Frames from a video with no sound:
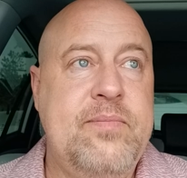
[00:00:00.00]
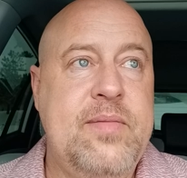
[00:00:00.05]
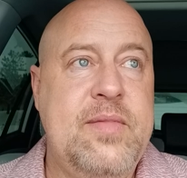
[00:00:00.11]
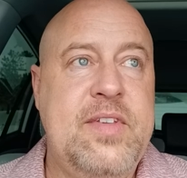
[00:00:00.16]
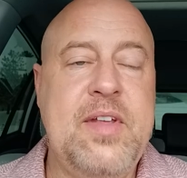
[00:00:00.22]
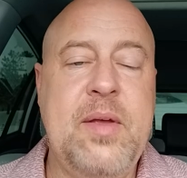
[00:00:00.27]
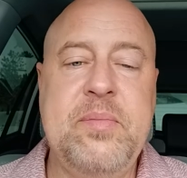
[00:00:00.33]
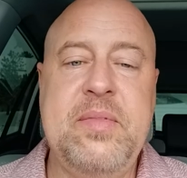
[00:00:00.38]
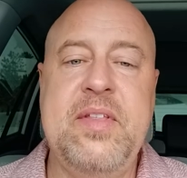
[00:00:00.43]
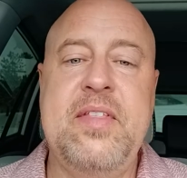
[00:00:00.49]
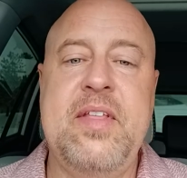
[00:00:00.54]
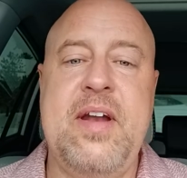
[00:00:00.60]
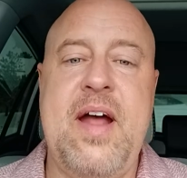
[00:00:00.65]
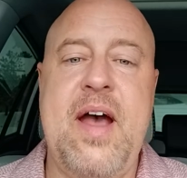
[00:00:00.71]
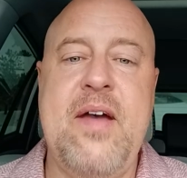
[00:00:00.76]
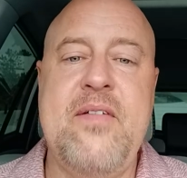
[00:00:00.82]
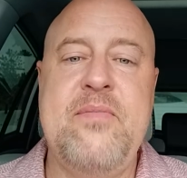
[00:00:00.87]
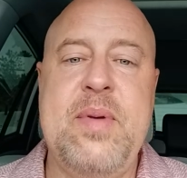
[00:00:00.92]
something that
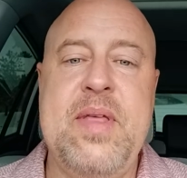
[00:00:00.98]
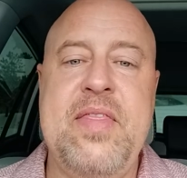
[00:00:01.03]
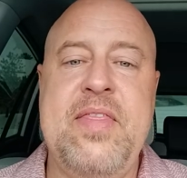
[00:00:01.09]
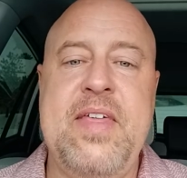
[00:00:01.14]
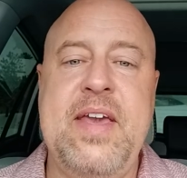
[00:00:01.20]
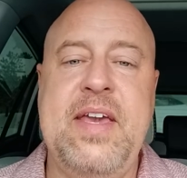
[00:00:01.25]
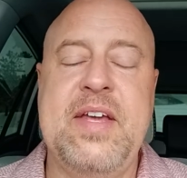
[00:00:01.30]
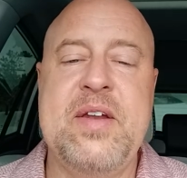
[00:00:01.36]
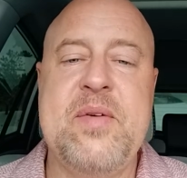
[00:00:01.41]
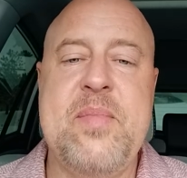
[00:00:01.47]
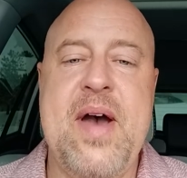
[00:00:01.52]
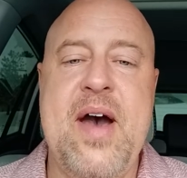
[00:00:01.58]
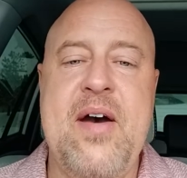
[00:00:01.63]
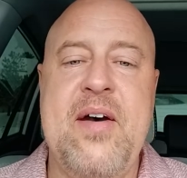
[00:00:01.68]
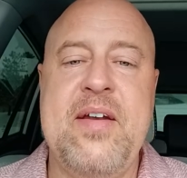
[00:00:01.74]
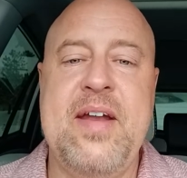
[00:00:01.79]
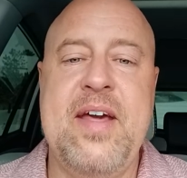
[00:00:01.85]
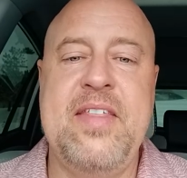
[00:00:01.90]
I've been thinking
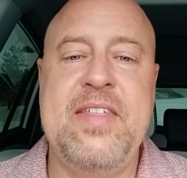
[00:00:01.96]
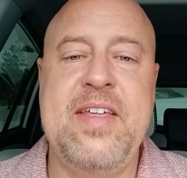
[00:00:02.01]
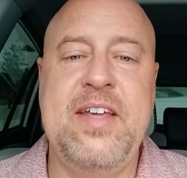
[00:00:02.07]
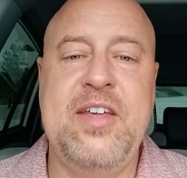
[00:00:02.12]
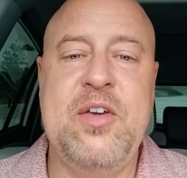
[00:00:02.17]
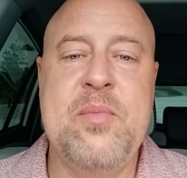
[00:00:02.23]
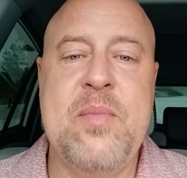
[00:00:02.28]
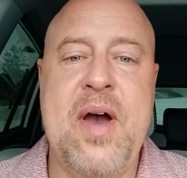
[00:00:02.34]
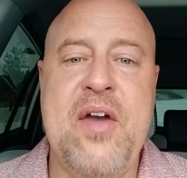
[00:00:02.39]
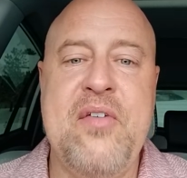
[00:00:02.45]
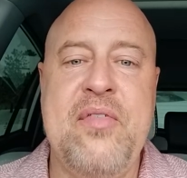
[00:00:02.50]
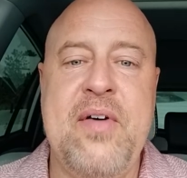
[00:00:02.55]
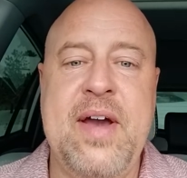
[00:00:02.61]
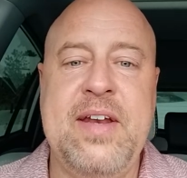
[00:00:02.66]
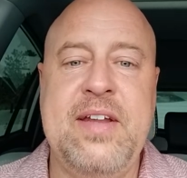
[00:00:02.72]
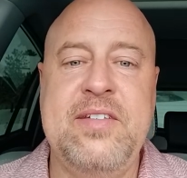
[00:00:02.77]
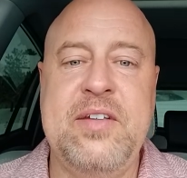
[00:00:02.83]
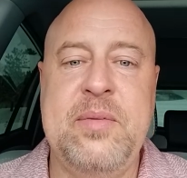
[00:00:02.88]
about, and I think you might
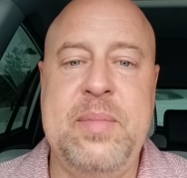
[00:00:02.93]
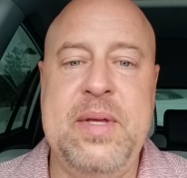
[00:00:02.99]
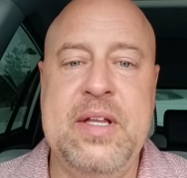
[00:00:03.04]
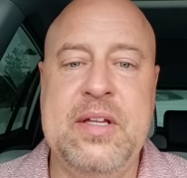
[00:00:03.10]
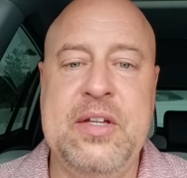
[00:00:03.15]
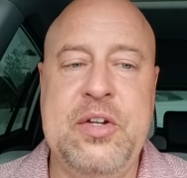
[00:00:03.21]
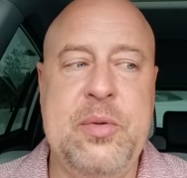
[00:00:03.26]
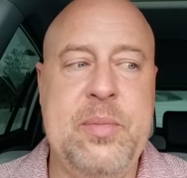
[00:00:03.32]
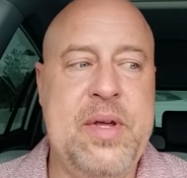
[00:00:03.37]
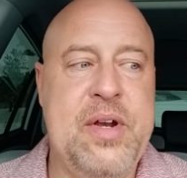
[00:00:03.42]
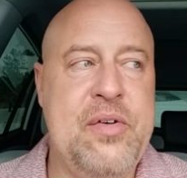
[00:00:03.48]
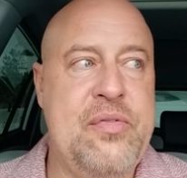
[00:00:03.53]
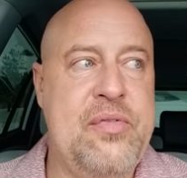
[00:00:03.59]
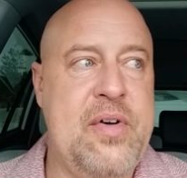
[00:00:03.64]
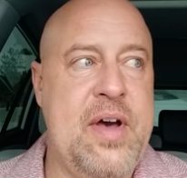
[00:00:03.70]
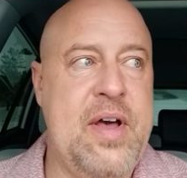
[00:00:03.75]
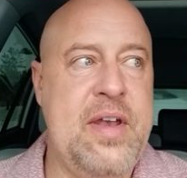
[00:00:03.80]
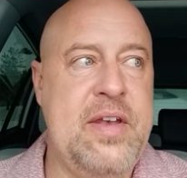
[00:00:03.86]
find it to be a little bit of
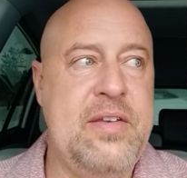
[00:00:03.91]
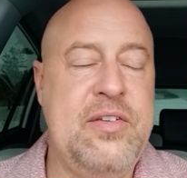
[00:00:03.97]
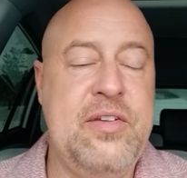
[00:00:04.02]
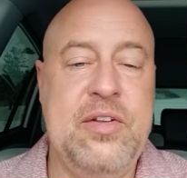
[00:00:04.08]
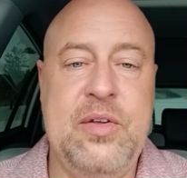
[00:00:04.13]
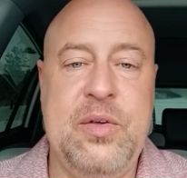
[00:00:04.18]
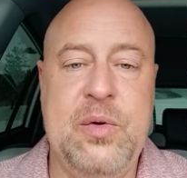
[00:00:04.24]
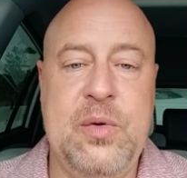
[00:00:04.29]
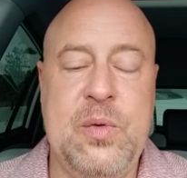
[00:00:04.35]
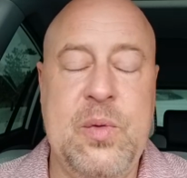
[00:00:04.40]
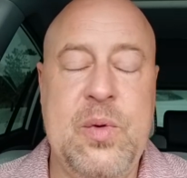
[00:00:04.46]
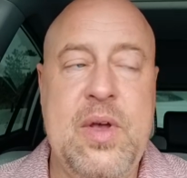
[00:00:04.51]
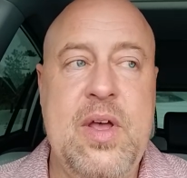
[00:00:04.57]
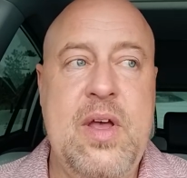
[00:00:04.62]
fun too.